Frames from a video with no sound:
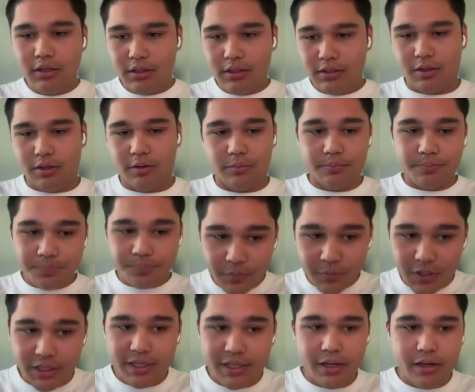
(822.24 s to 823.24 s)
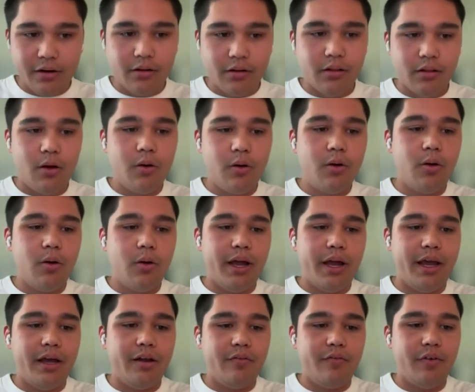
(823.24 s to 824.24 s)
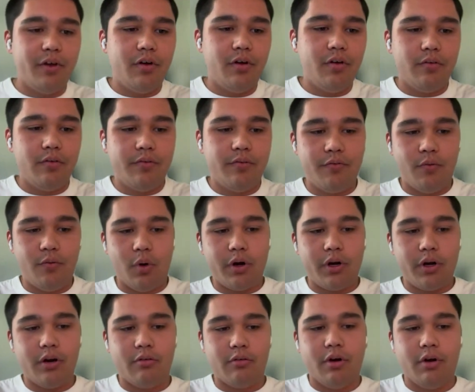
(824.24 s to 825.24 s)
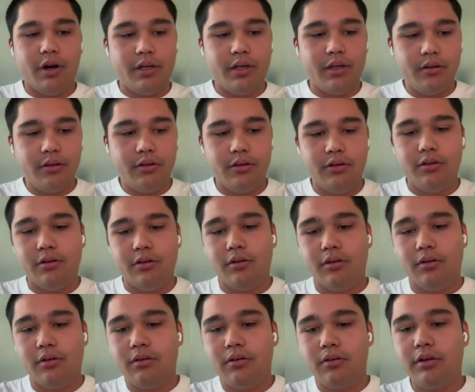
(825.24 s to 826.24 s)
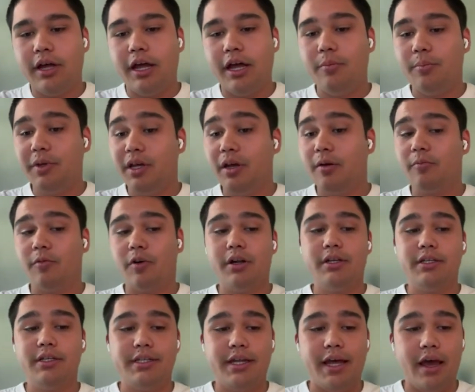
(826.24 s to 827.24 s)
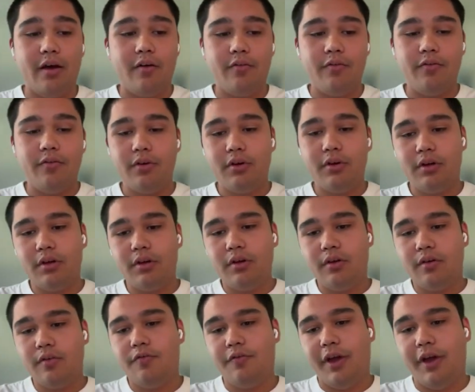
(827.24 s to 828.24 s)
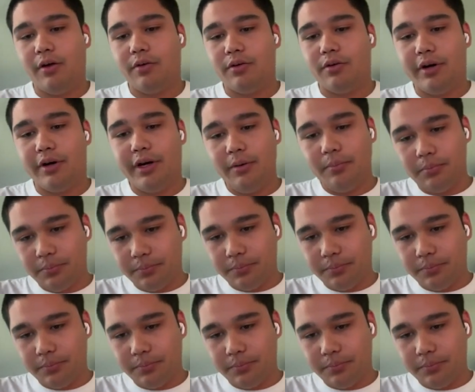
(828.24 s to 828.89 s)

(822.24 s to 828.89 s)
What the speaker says: So to get your local Anvil fork running, you do npm run dev Foundry,